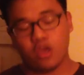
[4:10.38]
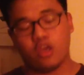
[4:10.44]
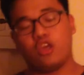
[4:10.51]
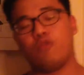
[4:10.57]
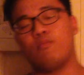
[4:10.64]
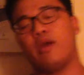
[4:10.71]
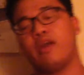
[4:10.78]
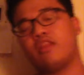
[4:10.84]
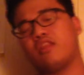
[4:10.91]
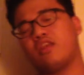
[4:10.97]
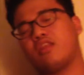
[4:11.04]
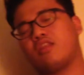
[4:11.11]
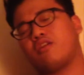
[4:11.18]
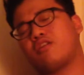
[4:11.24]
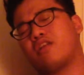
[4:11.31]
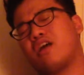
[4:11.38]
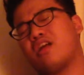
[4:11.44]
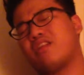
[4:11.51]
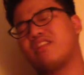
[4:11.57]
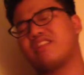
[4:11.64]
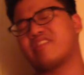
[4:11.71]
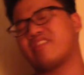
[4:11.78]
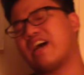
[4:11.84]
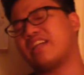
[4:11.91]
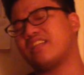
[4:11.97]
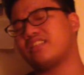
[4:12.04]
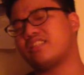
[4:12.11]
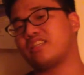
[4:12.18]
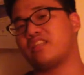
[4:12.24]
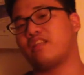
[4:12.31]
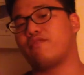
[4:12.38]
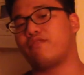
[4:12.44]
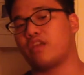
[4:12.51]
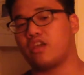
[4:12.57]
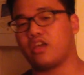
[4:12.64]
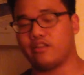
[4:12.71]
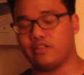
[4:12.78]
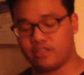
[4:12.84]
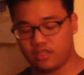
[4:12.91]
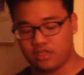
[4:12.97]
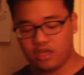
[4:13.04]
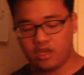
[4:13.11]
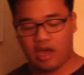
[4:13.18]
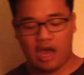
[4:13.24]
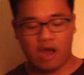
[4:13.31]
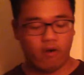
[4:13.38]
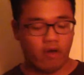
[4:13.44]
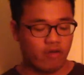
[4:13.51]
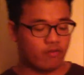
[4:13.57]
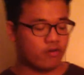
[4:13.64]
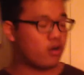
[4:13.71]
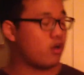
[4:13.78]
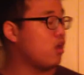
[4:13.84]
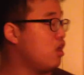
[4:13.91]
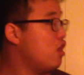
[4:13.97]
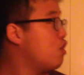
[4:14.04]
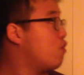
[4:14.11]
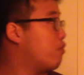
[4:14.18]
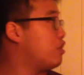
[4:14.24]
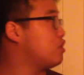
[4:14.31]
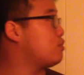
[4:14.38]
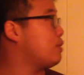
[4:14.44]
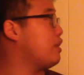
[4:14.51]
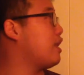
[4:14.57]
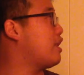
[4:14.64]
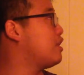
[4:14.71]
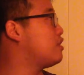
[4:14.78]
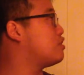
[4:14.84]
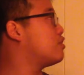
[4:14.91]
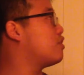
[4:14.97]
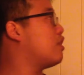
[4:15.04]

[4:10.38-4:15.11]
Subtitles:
you might think they're not that significant. However, once we get into